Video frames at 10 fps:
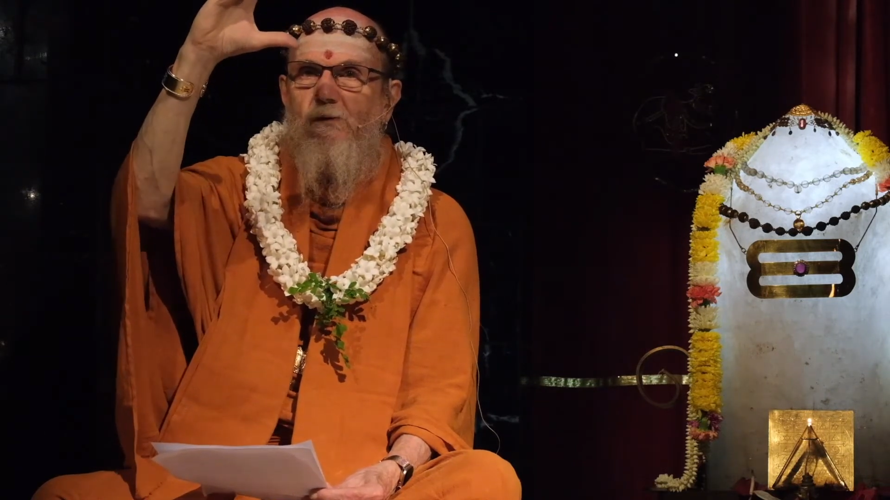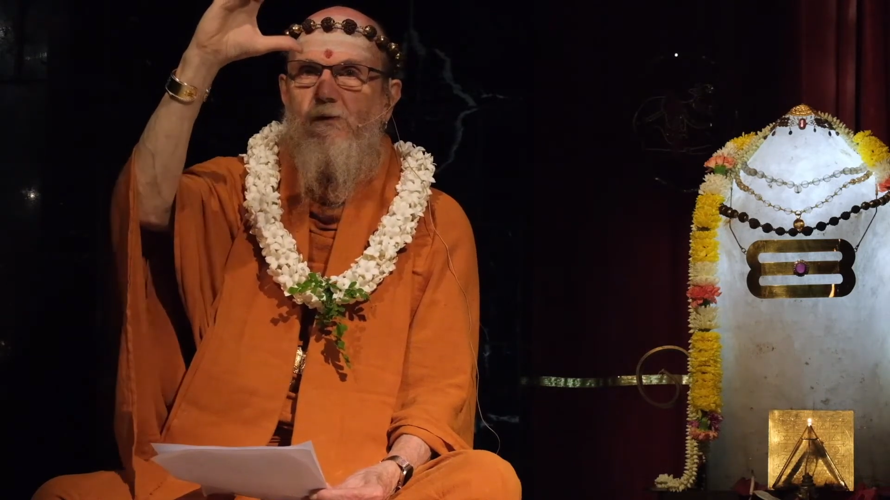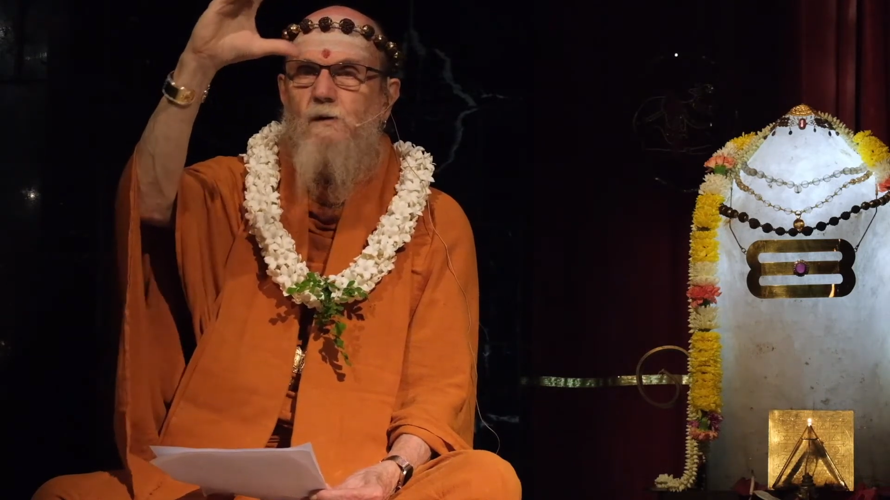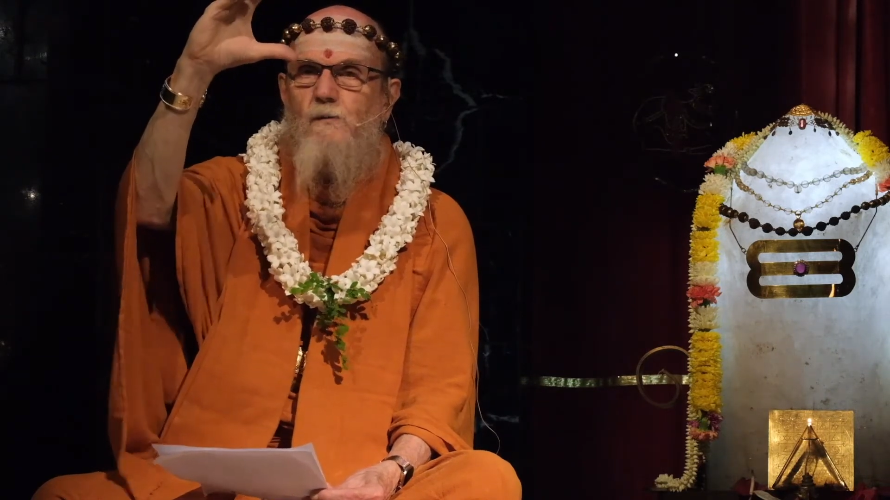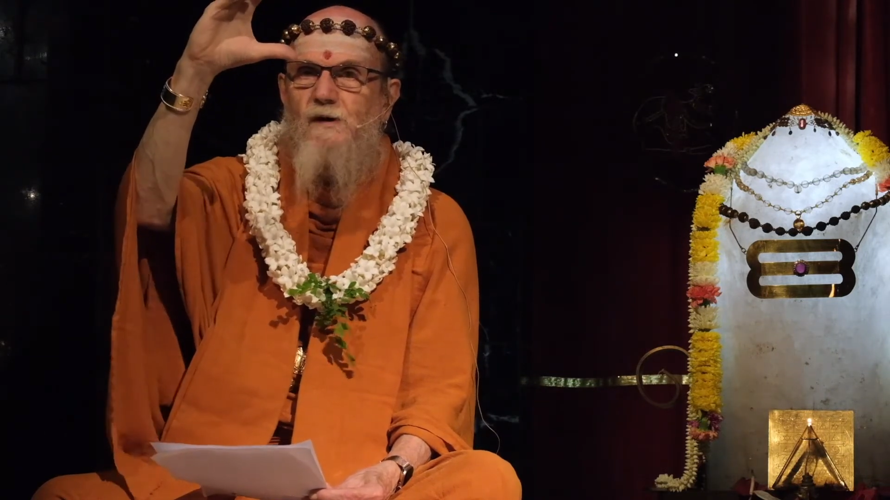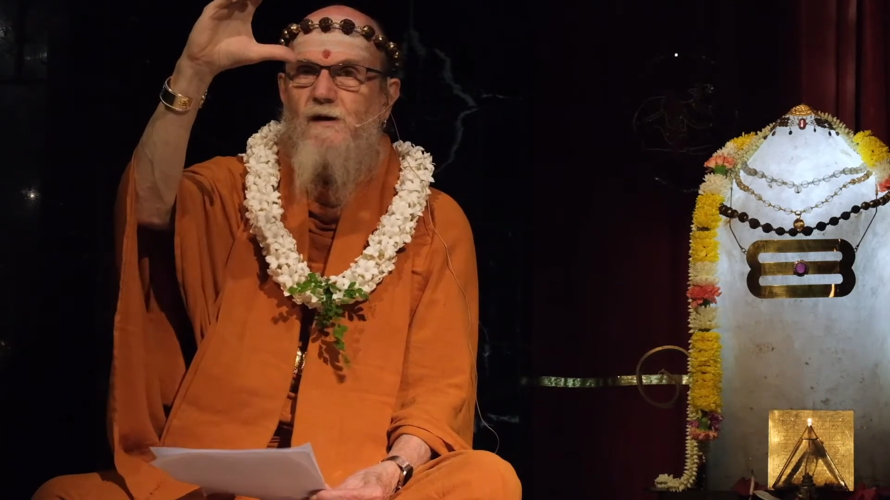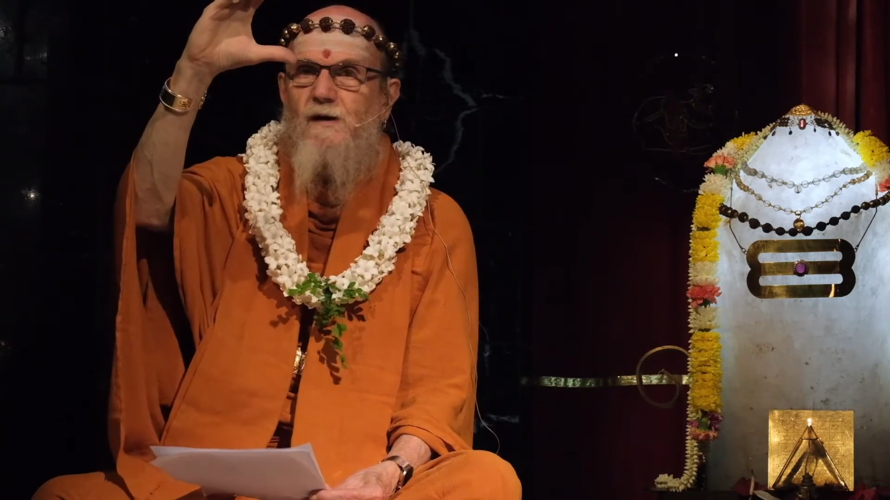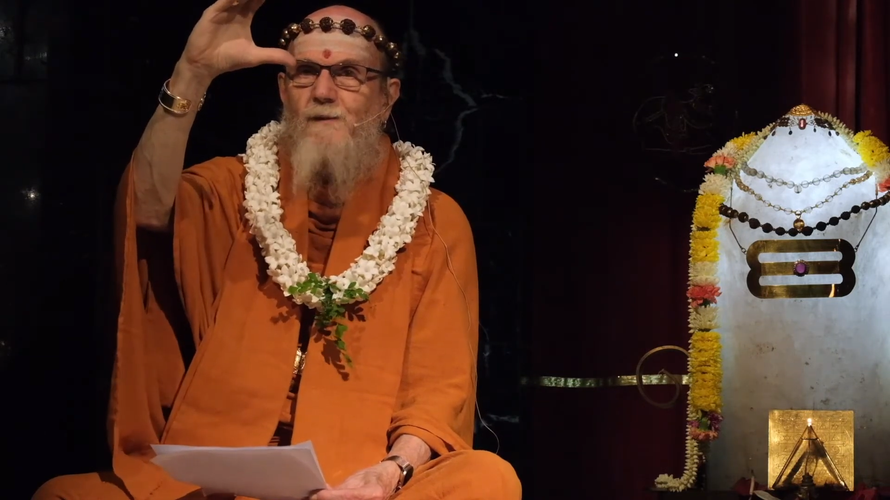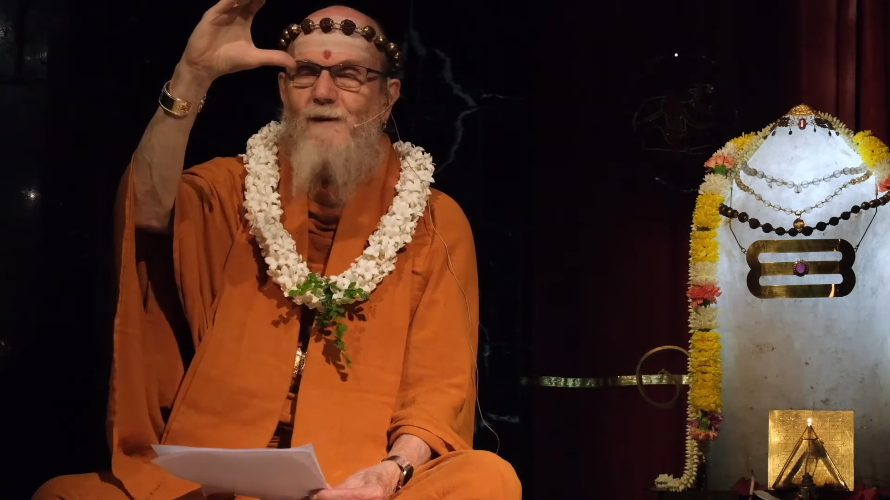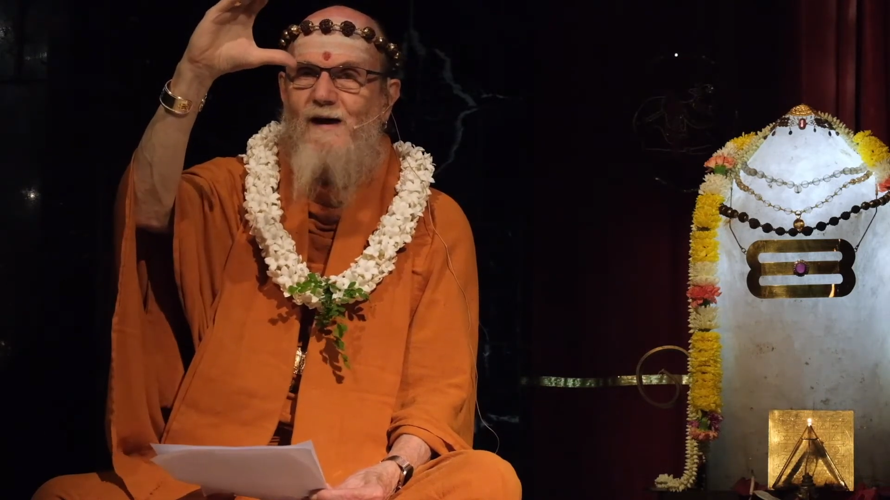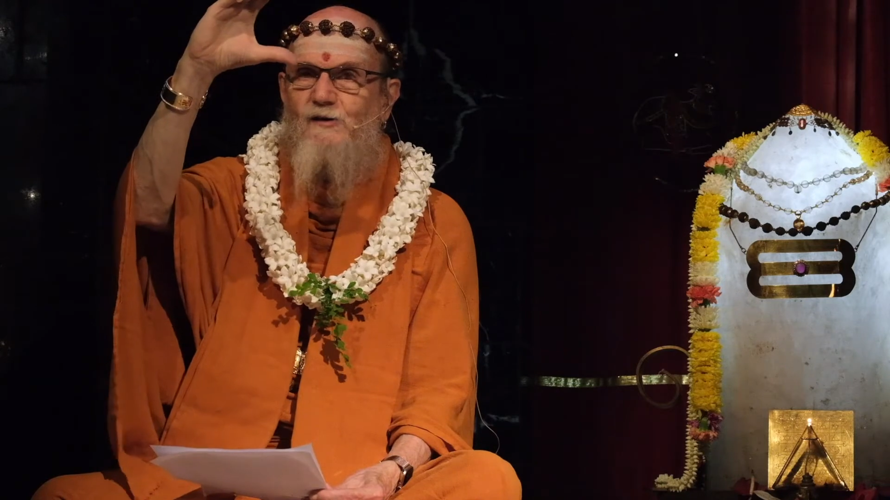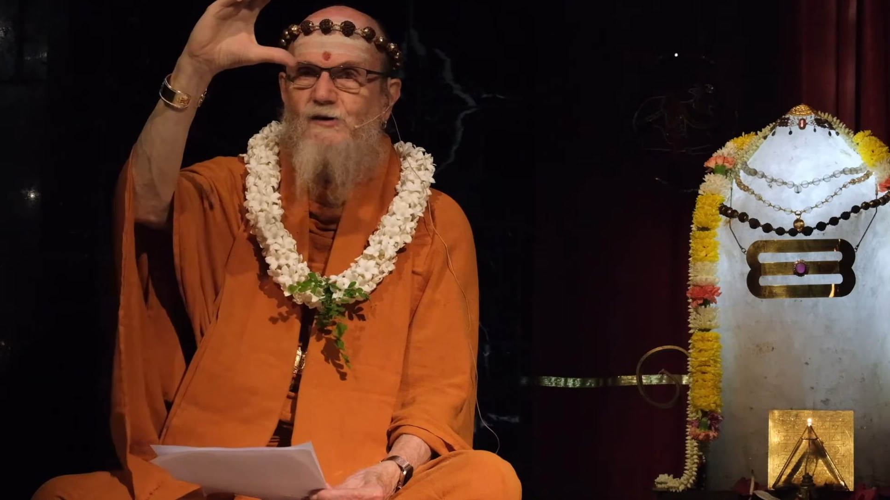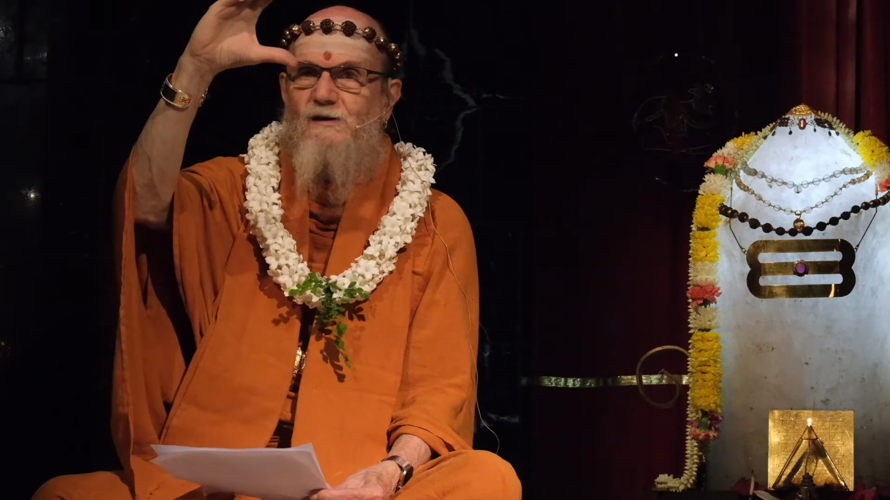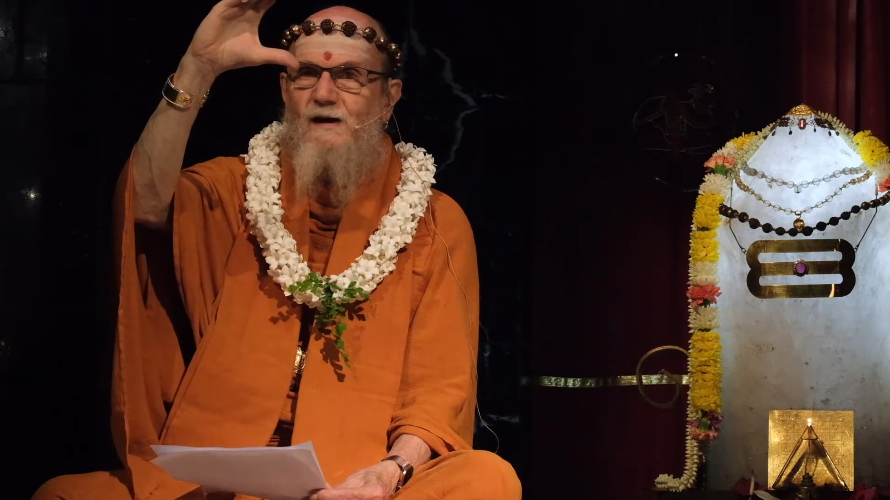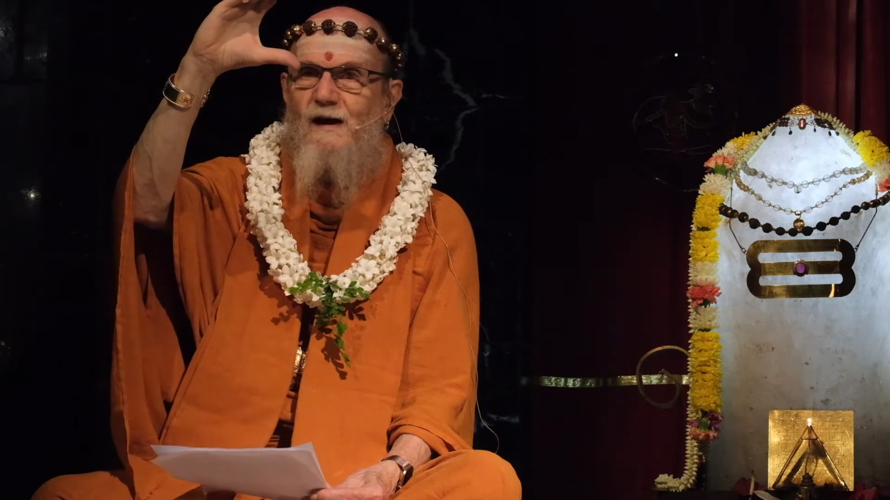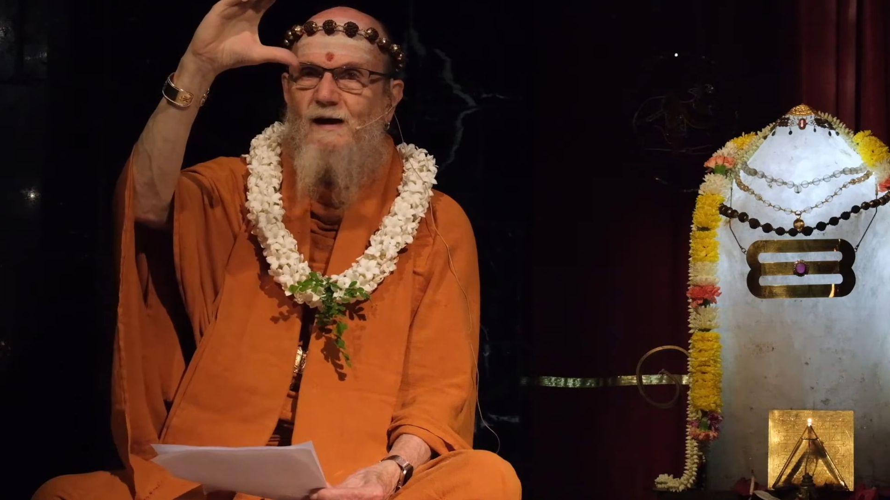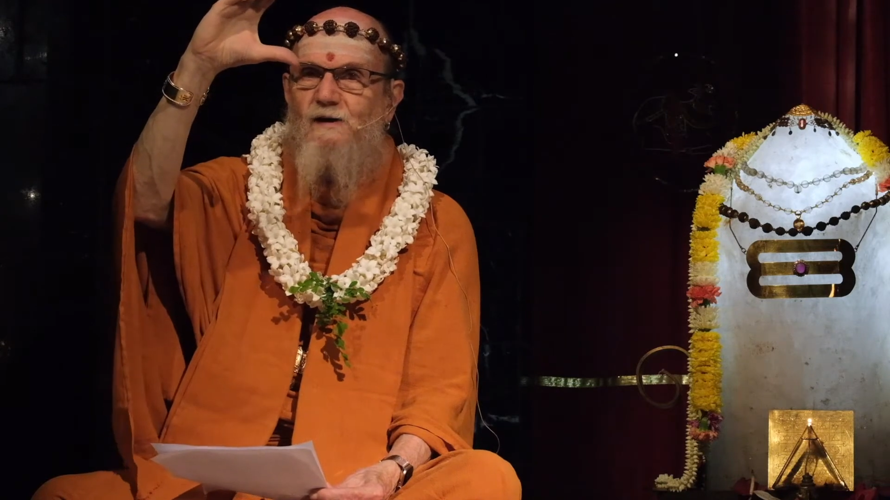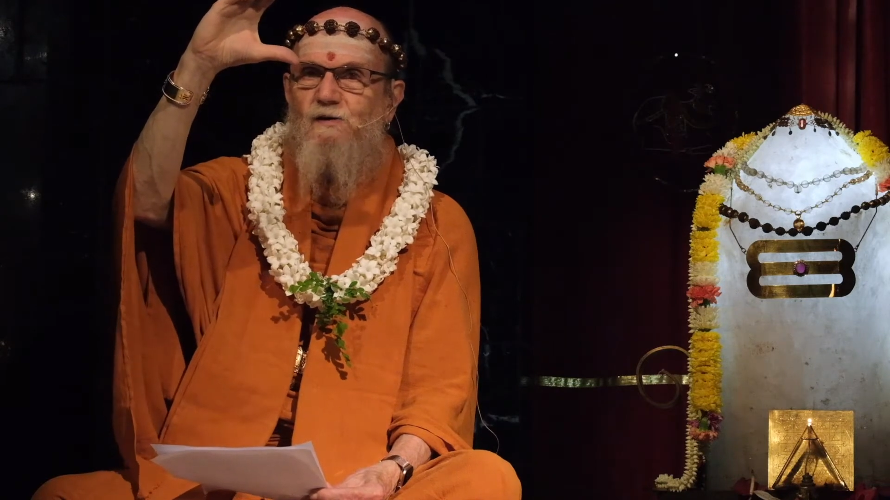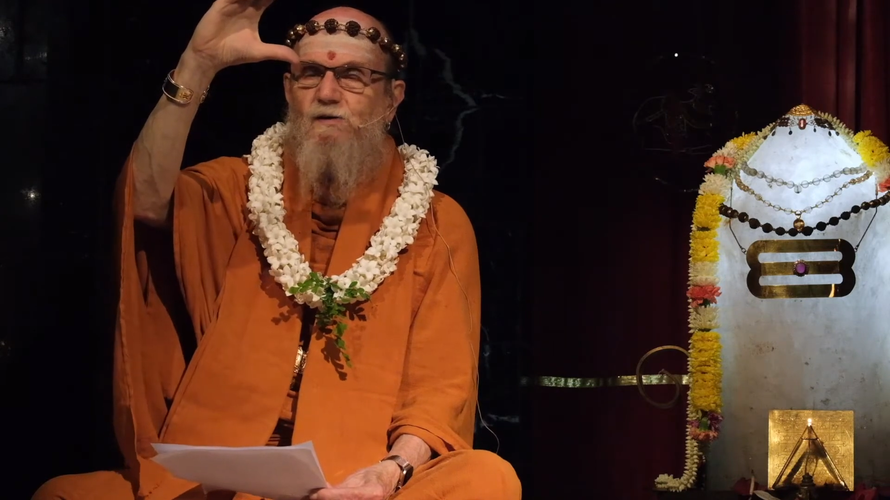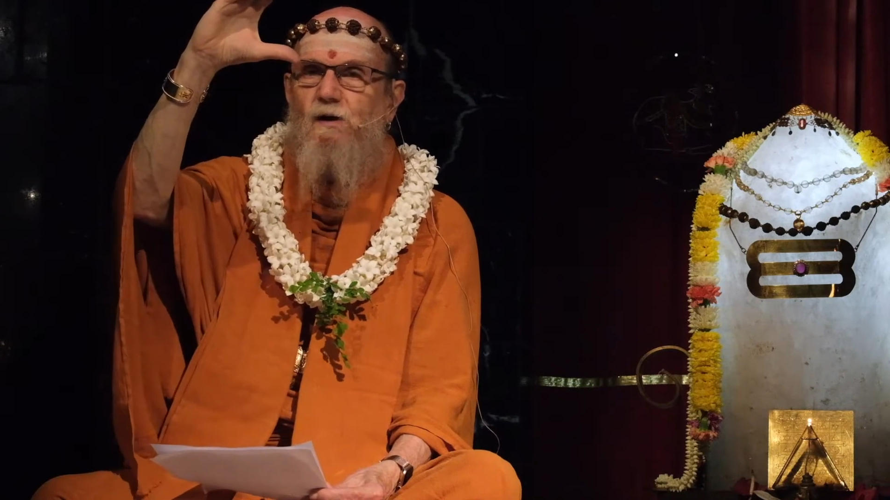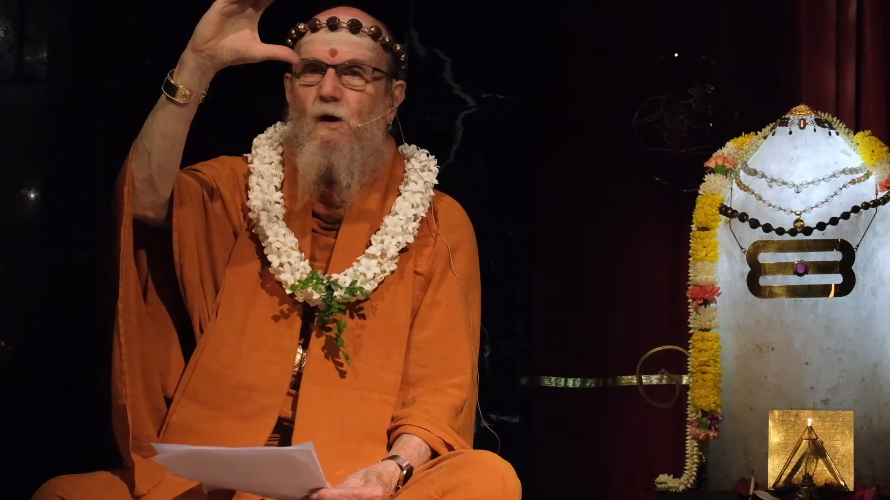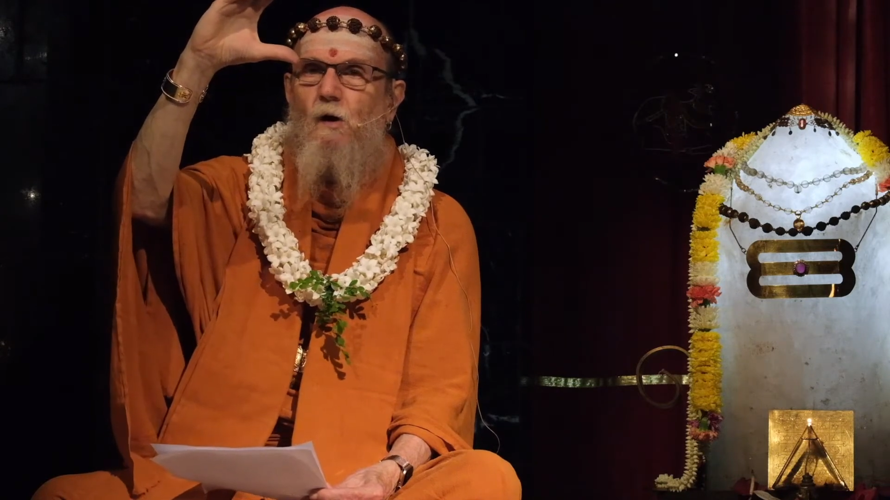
could be imagined as